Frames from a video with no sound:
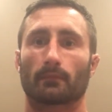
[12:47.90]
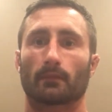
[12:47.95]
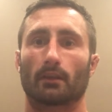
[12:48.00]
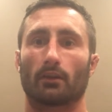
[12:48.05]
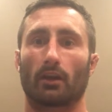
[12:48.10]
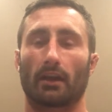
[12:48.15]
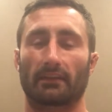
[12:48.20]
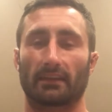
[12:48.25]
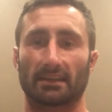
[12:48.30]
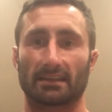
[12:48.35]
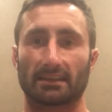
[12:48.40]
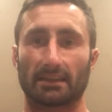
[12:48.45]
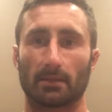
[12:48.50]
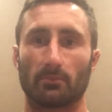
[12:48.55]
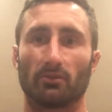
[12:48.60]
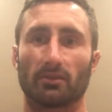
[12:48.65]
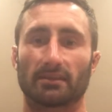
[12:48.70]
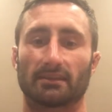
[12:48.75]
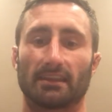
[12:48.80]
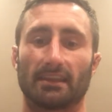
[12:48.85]
All right, the
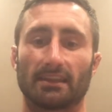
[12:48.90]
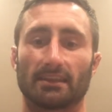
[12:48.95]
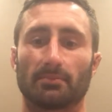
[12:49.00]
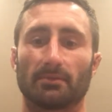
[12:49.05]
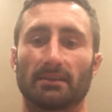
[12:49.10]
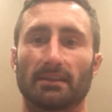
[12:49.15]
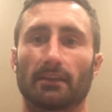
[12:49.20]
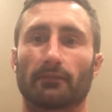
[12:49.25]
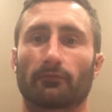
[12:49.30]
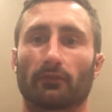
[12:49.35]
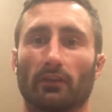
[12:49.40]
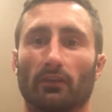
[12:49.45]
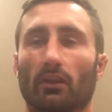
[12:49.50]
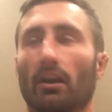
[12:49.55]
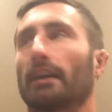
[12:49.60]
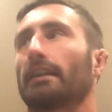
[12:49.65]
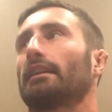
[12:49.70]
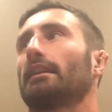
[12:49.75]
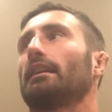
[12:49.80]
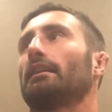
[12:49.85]
stimulus needs to be different.
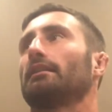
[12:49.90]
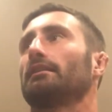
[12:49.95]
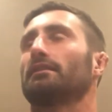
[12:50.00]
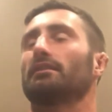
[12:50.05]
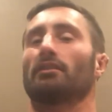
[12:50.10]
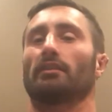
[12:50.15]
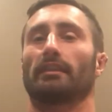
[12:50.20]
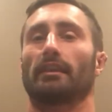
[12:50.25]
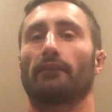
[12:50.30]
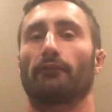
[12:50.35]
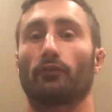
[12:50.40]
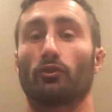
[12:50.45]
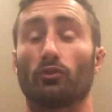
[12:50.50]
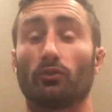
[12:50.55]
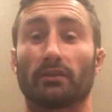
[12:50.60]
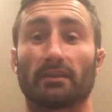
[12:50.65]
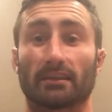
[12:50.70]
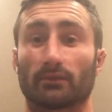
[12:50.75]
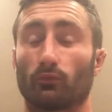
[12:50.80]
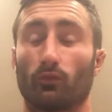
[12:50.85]
Like, if
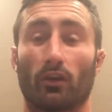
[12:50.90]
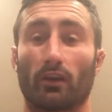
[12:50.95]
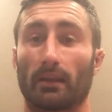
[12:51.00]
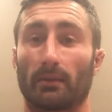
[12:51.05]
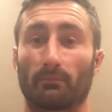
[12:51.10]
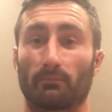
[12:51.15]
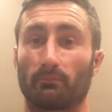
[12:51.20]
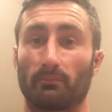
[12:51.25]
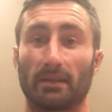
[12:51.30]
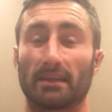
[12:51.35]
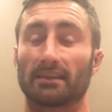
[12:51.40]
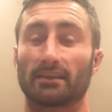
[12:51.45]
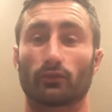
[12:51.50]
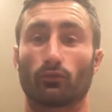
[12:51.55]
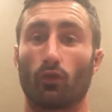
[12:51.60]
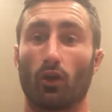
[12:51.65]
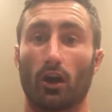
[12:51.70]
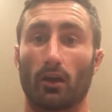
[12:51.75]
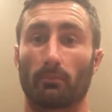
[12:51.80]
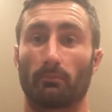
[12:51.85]
you just want a big
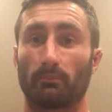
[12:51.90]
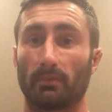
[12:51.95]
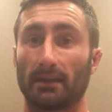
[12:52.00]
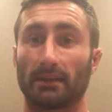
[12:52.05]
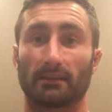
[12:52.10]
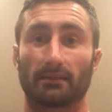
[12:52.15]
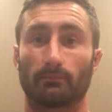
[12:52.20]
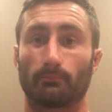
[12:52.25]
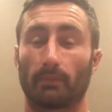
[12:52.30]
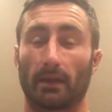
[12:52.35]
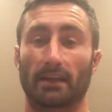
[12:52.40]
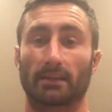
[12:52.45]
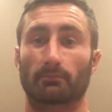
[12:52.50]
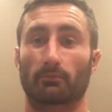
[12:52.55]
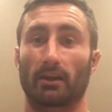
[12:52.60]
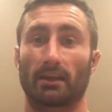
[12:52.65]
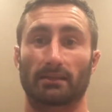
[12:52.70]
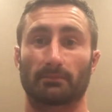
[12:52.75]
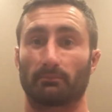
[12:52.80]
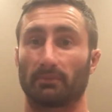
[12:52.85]
squat, big bench
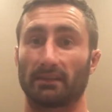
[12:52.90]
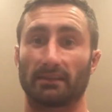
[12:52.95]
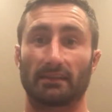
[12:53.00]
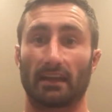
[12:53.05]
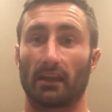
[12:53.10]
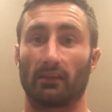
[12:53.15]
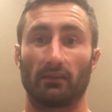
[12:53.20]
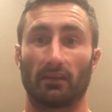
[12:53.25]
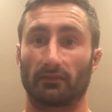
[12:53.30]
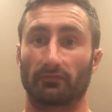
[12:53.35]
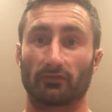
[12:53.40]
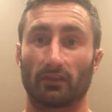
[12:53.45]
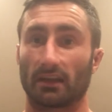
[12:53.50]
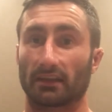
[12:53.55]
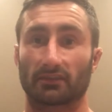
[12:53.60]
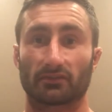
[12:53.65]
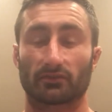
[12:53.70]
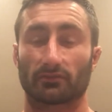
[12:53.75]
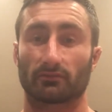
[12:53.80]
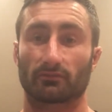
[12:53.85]
press, big deadlift,
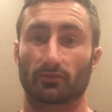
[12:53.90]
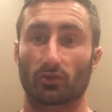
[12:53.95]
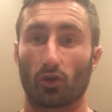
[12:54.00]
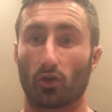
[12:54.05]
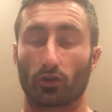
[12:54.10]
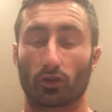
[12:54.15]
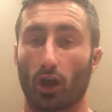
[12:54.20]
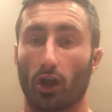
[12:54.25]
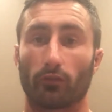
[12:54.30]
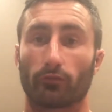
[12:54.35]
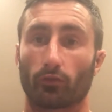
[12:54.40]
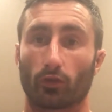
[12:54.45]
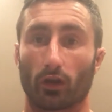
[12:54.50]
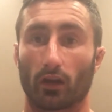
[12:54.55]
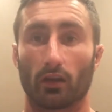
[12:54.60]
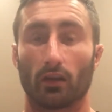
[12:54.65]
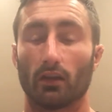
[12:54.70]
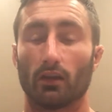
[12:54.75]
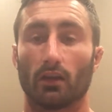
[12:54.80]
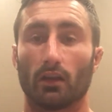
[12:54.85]
like, sure, go for it.
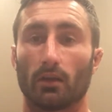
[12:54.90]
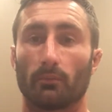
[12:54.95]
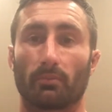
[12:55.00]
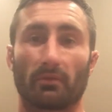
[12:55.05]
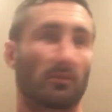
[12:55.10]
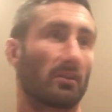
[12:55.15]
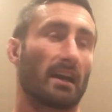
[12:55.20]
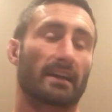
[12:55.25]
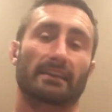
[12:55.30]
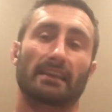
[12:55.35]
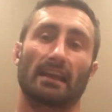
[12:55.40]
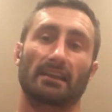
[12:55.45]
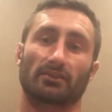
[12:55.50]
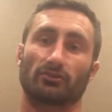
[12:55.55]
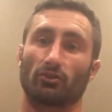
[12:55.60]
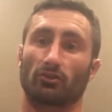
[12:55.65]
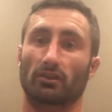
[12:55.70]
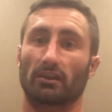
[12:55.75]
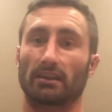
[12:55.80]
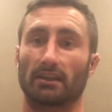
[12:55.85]
But like, that's
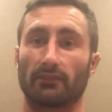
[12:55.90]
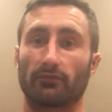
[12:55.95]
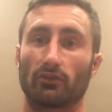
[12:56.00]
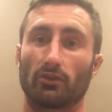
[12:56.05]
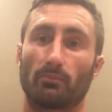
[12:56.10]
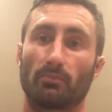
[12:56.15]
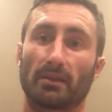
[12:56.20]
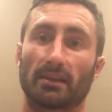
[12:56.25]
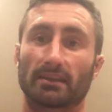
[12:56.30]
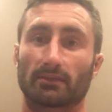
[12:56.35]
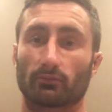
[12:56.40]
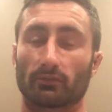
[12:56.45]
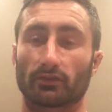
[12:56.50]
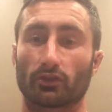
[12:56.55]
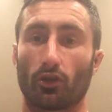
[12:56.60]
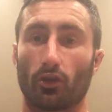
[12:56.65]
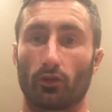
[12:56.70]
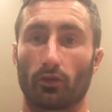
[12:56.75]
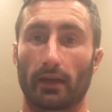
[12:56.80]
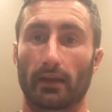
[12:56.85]
not going to give you the biggest
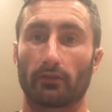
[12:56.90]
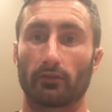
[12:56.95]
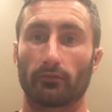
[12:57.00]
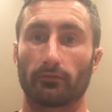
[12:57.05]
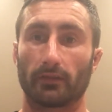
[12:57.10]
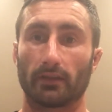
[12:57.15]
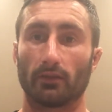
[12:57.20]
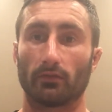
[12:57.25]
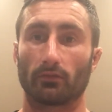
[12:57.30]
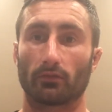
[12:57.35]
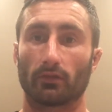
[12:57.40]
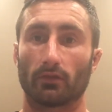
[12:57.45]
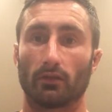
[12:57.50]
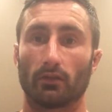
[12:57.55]
return out in the field.